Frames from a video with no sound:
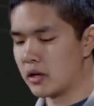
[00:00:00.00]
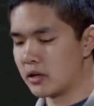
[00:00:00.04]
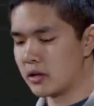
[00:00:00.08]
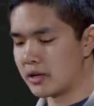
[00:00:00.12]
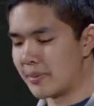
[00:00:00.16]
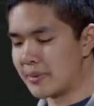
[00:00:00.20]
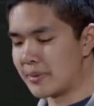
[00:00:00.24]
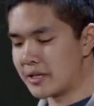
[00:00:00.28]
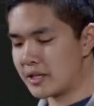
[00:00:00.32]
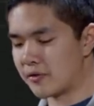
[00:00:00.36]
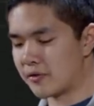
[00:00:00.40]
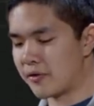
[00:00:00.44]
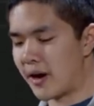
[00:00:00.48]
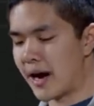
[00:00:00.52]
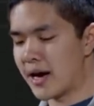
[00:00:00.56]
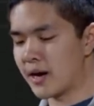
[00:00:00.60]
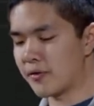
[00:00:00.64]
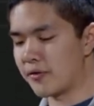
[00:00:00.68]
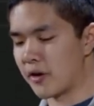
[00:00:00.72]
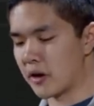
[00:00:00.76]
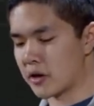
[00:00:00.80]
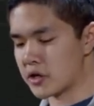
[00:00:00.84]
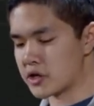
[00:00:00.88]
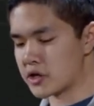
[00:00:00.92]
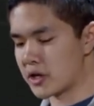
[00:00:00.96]
let me define a
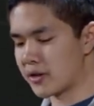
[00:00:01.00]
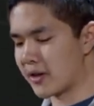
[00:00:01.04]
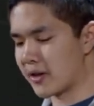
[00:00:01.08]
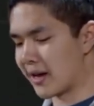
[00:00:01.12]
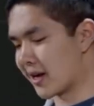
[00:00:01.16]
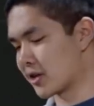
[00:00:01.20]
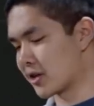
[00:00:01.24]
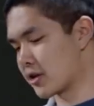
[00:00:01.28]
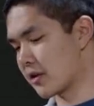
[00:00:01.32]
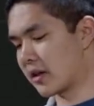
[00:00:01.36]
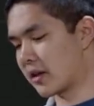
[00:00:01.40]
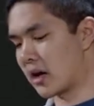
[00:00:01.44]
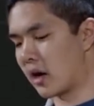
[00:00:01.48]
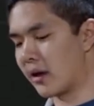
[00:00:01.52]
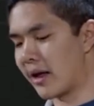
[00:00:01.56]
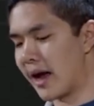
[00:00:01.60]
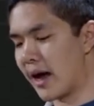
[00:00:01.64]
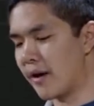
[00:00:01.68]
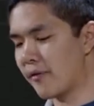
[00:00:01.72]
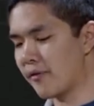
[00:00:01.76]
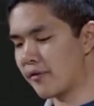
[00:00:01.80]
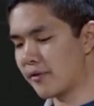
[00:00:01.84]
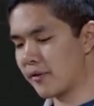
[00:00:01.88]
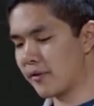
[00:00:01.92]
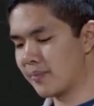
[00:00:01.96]
function that I'll just call
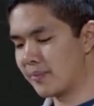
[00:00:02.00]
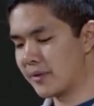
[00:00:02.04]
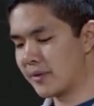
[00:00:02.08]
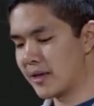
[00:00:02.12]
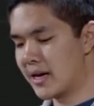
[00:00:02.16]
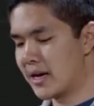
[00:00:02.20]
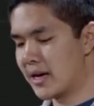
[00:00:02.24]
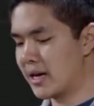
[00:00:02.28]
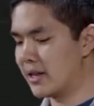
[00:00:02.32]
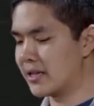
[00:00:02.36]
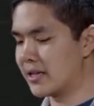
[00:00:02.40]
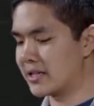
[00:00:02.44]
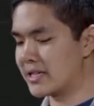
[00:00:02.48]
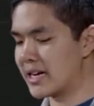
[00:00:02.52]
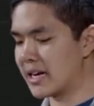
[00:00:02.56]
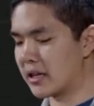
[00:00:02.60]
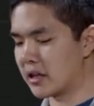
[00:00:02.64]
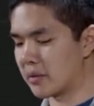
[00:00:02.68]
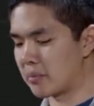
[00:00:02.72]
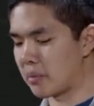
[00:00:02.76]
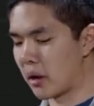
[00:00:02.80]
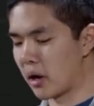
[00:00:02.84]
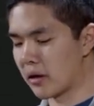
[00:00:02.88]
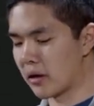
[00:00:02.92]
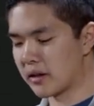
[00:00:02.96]
f that takes
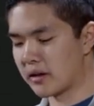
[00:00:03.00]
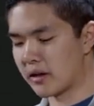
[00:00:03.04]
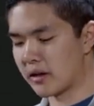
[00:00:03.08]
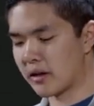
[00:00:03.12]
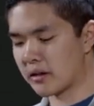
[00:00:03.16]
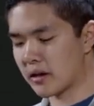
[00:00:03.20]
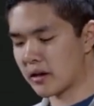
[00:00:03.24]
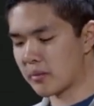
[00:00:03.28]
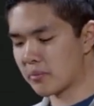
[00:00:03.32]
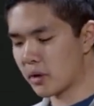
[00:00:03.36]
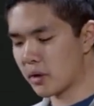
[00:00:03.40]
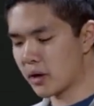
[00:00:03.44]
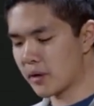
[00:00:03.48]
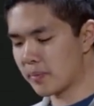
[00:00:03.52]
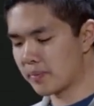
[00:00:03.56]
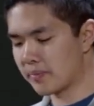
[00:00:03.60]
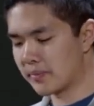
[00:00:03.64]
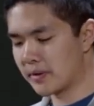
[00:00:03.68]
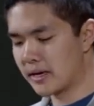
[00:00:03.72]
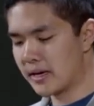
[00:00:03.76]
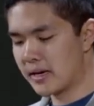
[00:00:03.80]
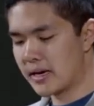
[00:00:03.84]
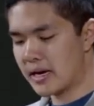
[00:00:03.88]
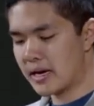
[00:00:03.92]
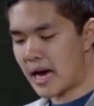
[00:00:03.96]
a person as input
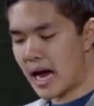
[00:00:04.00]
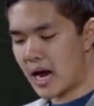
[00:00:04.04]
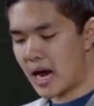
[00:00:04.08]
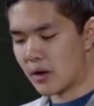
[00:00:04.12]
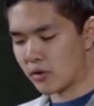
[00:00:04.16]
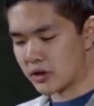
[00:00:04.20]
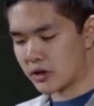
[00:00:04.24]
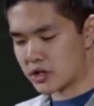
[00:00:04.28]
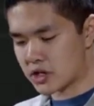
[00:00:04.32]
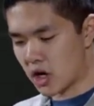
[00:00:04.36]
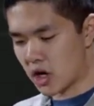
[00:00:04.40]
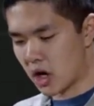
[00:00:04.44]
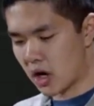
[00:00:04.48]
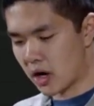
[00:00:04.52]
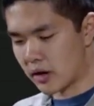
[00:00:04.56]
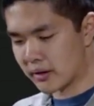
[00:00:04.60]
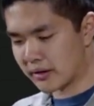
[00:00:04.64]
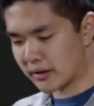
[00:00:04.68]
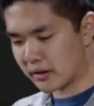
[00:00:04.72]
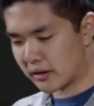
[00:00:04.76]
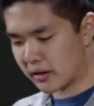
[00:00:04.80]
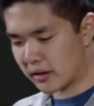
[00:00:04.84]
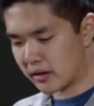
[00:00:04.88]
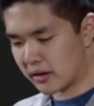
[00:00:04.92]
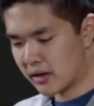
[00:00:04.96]
and
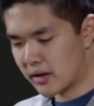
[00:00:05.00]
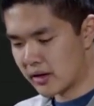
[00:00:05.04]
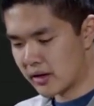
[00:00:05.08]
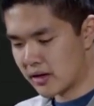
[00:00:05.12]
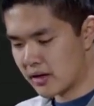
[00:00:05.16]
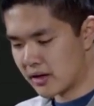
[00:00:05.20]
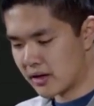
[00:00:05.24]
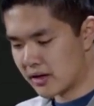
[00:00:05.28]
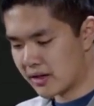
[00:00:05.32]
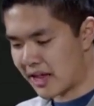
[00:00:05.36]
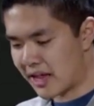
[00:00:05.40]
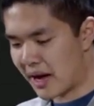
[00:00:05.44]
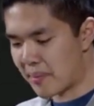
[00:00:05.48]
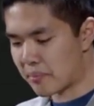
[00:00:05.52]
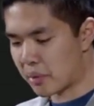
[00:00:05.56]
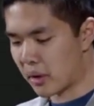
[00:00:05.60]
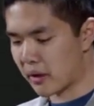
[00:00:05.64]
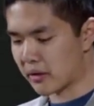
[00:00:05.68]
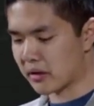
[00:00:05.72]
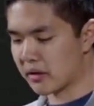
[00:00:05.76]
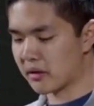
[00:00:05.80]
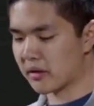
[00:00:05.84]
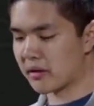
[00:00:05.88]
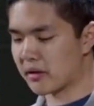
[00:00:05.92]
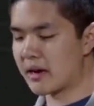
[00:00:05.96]
returns that
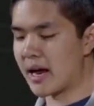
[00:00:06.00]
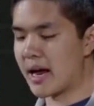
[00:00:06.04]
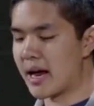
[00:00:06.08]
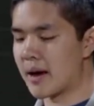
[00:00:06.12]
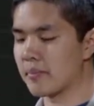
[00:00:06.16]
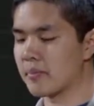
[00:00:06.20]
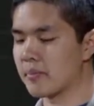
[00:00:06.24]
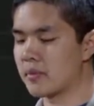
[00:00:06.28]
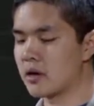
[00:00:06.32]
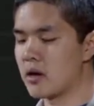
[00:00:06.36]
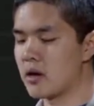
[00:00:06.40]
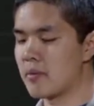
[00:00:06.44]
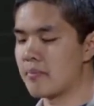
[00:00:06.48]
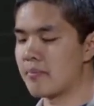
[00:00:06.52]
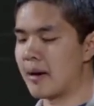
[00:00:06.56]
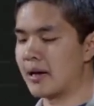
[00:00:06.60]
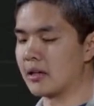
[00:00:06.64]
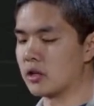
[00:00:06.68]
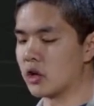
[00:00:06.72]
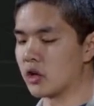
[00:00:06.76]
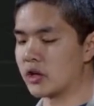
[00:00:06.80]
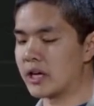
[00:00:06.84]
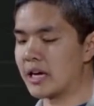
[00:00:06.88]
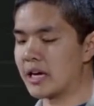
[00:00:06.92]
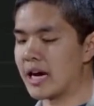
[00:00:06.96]
person's name by
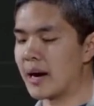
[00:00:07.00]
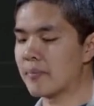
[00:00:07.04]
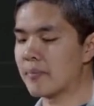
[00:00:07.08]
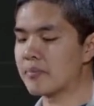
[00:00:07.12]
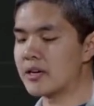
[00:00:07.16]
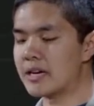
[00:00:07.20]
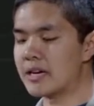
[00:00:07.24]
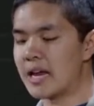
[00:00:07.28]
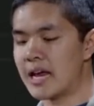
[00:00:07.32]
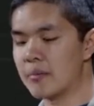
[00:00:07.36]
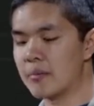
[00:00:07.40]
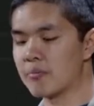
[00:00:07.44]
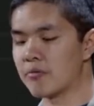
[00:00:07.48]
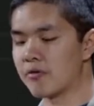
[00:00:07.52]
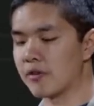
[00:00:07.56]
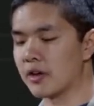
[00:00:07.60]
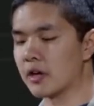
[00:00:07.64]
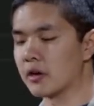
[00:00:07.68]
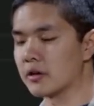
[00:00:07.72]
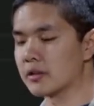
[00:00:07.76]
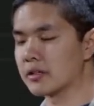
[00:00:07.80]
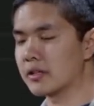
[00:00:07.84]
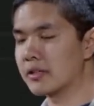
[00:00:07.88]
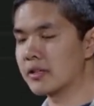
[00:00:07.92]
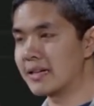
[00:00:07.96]
looking up the name
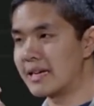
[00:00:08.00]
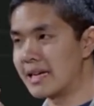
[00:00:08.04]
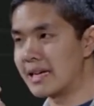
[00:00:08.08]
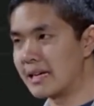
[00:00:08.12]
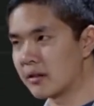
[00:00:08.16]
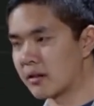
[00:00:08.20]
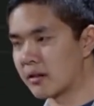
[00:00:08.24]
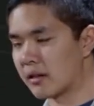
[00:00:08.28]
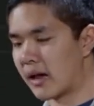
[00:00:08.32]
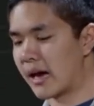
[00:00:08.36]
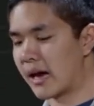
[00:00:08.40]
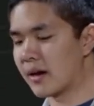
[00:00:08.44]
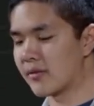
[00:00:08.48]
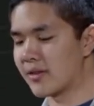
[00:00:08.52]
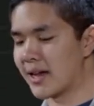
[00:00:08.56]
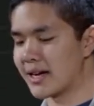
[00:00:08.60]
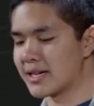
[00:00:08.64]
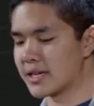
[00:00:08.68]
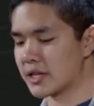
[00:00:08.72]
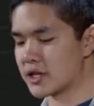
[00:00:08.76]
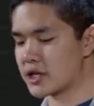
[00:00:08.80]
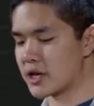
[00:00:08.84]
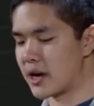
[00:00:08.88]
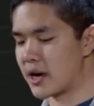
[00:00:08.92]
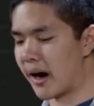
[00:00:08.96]
field inside of that
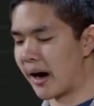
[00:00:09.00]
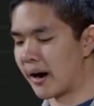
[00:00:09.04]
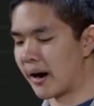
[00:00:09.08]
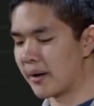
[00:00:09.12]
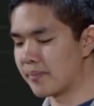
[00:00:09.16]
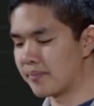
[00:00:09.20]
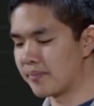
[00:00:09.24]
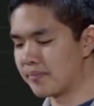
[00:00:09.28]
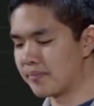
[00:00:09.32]
dictionary.